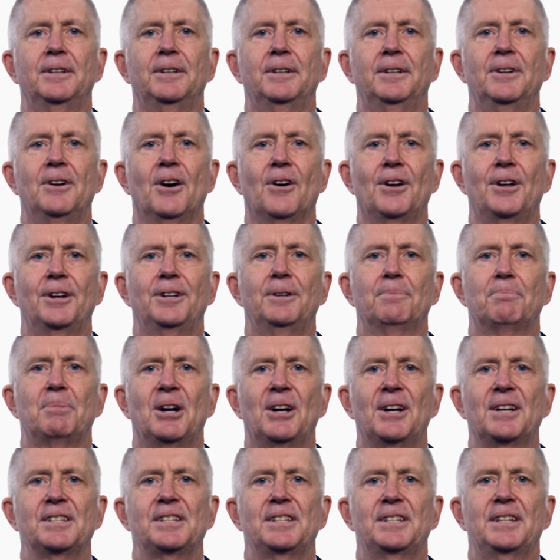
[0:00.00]

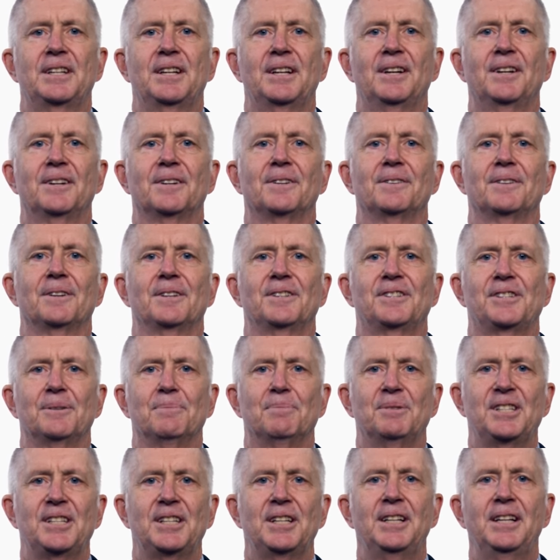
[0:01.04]
non-deposit taker
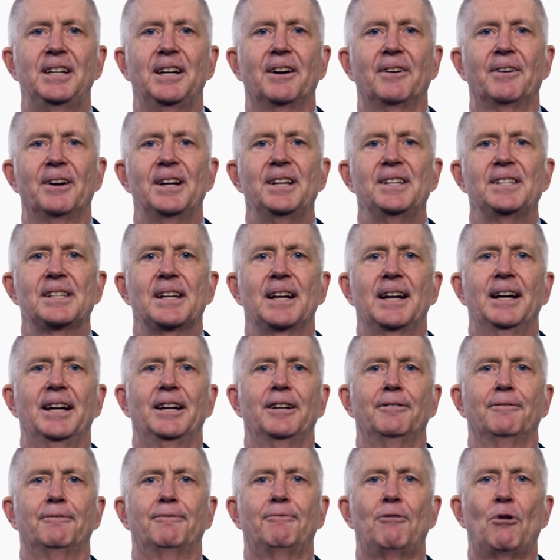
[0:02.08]
subsidiaries
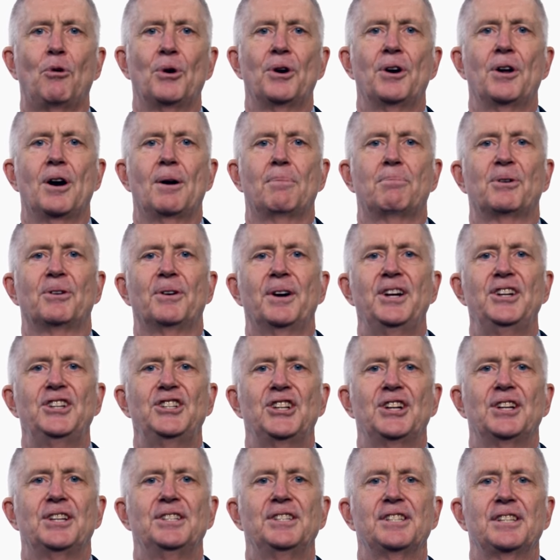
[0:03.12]
and foreign
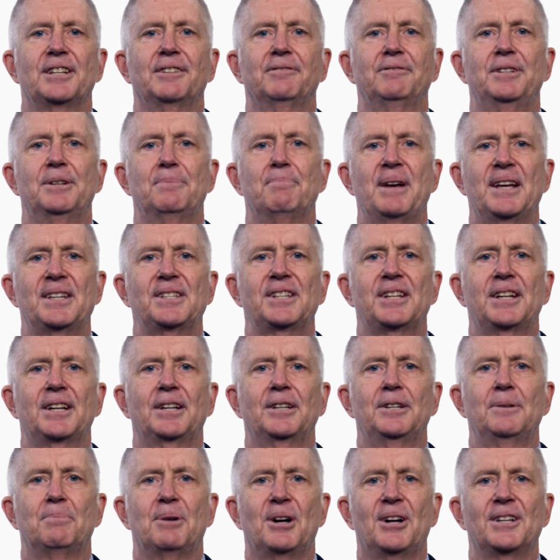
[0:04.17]
operations of
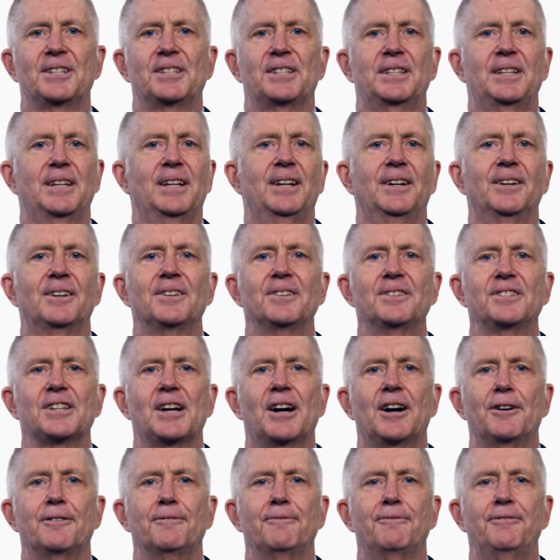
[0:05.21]
domestic deposit takers
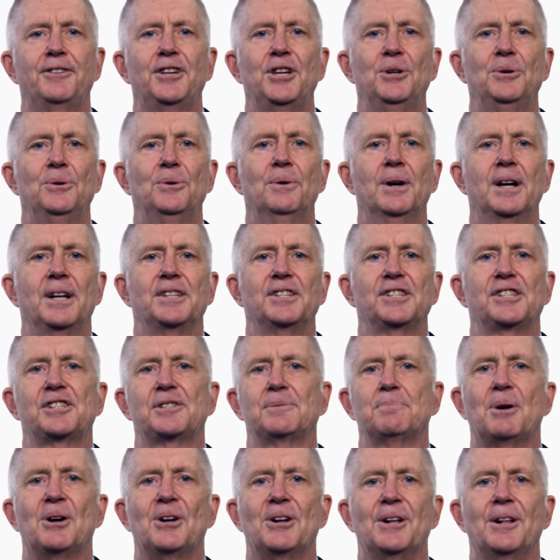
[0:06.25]
are few and
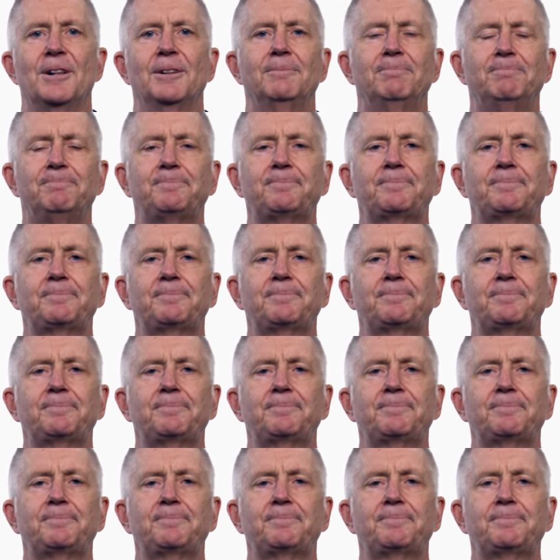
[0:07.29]
small.